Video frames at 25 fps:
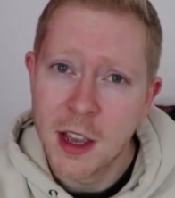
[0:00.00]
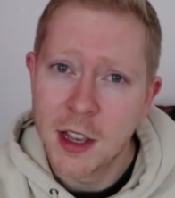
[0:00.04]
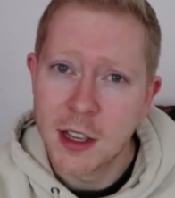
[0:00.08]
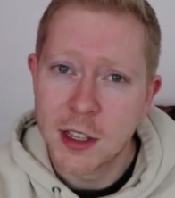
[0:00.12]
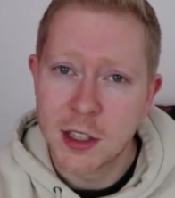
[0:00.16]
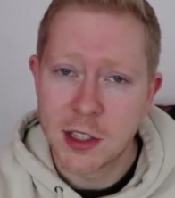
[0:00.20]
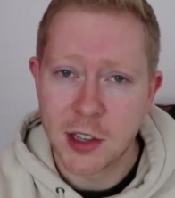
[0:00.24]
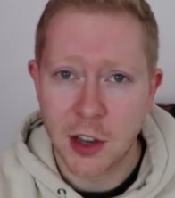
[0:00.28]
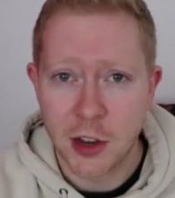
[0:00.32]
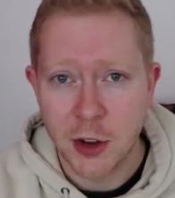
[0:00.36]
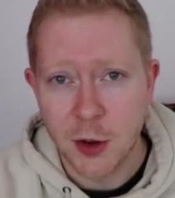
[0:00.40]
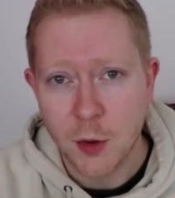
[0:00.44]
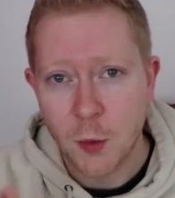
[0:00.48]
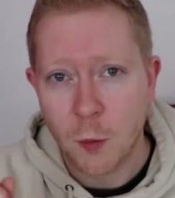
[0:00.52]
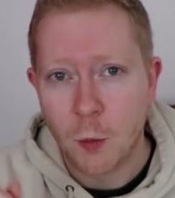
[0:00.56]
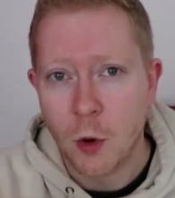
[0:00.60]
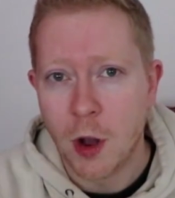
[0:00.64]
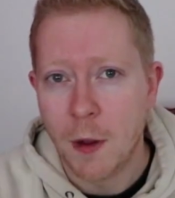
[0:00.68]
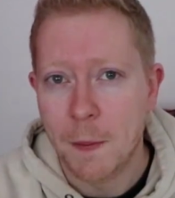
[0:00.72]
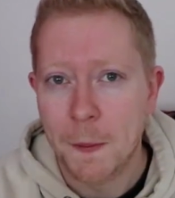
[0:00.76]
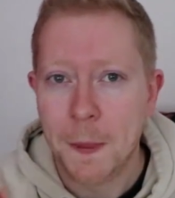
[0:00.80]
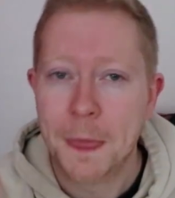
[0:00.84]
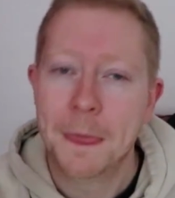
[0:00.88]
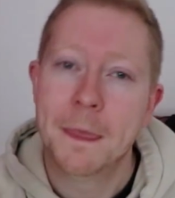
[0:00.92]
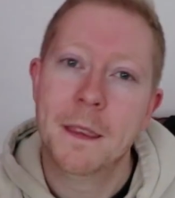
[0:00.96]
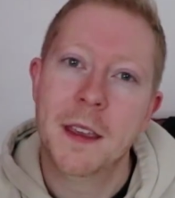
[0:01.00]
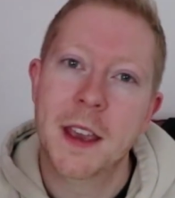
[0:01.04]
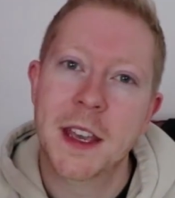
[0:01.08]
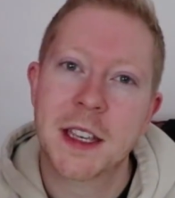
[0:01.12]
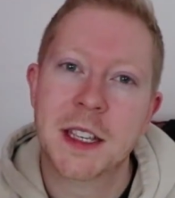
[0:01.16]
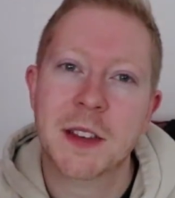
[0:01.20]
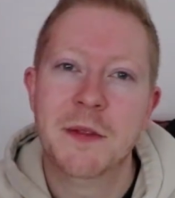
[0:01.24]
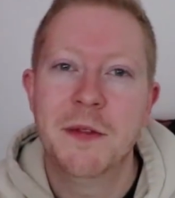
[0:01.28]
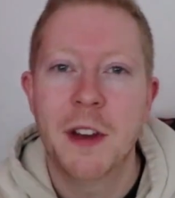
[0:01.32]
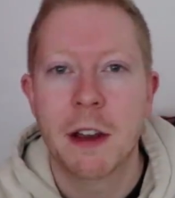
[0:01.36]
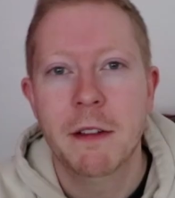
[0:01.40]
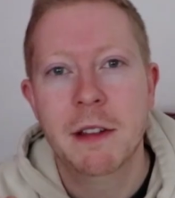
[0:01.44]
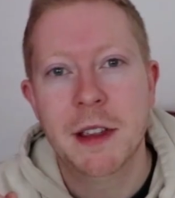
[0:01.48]
So one, it's
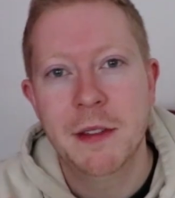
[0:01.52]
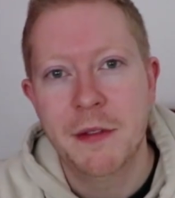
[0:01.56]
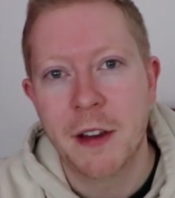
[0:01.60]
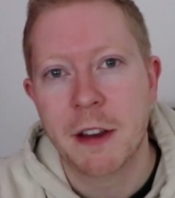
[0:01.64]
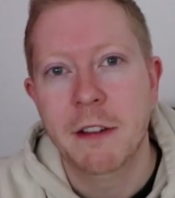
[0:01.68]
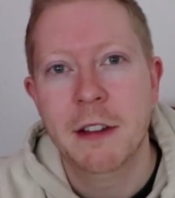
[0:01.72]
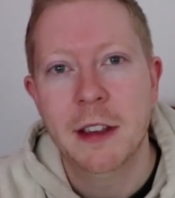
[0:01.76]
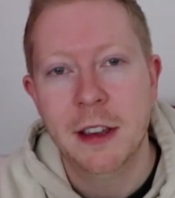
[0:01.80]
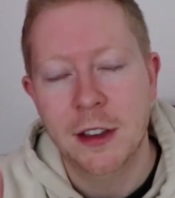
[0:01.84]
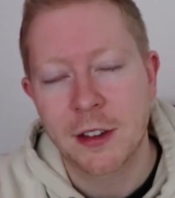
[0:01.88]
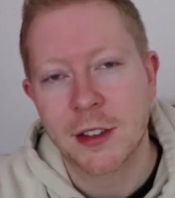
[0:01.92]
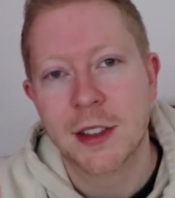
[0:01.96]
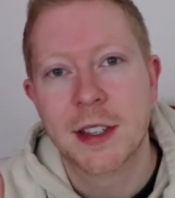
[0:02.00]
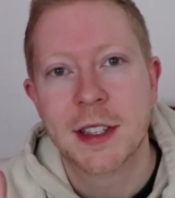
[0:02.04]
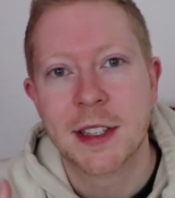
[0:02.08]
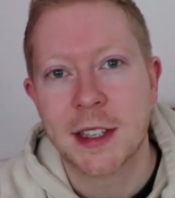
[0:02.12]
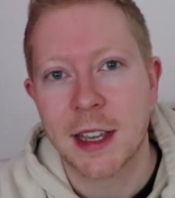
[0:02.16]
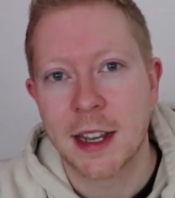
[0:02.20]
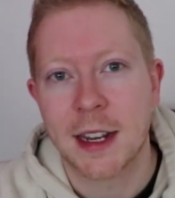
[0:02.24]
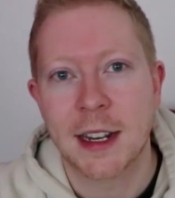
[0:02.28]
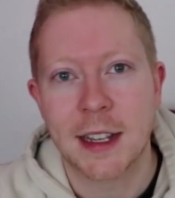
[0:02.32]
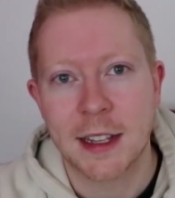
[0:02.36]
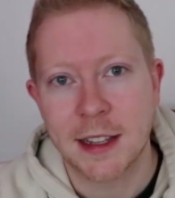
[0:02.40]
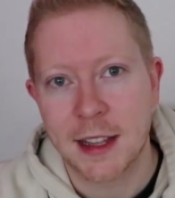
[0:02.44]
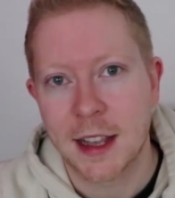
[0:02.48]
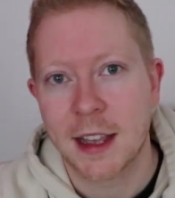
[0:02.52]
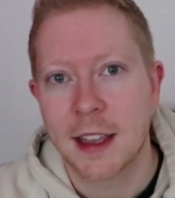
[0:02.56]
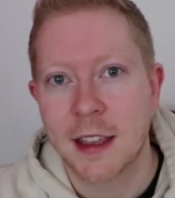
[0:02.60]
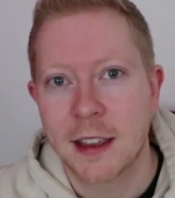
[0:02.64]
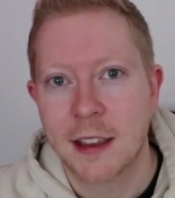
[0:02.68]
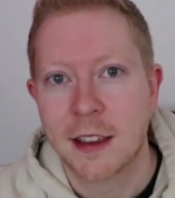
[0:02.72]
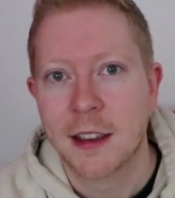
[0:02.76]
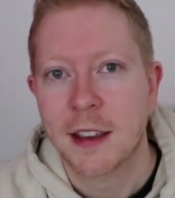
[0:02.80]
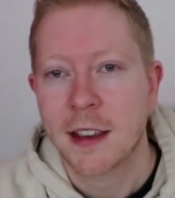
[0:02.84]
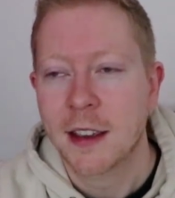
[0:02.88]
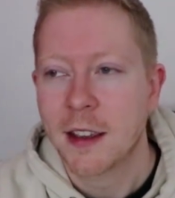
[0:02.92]
a very, very good selling day.